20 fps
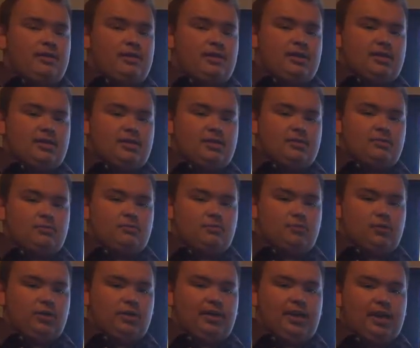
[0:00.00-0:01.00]
This
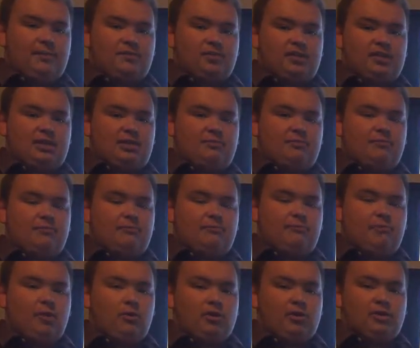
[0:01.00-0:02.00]
really helped the team
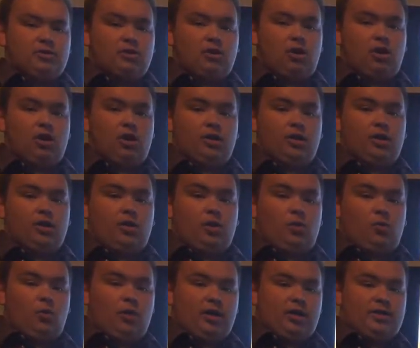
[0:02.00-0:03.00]
focus on
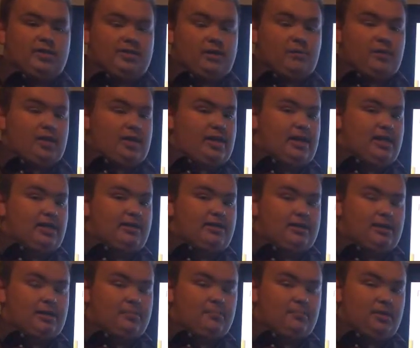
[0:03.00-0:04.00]
what it is that we needed
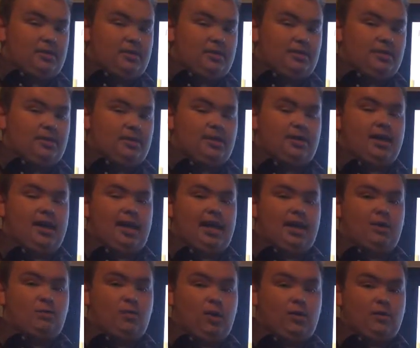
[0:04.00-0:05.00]
to complete
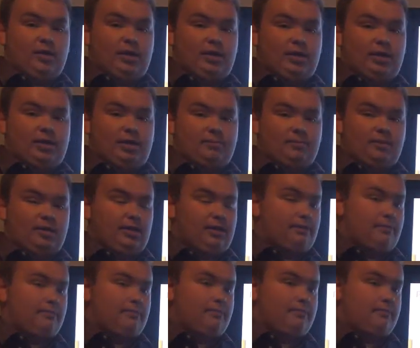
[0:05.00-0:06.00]
and when we needed to complete
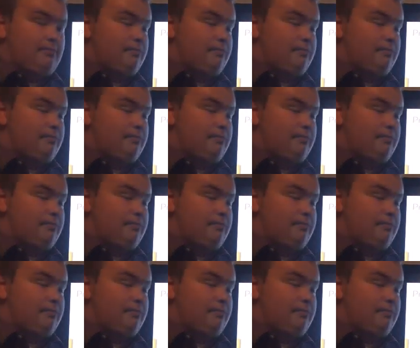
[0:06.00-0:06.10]
it.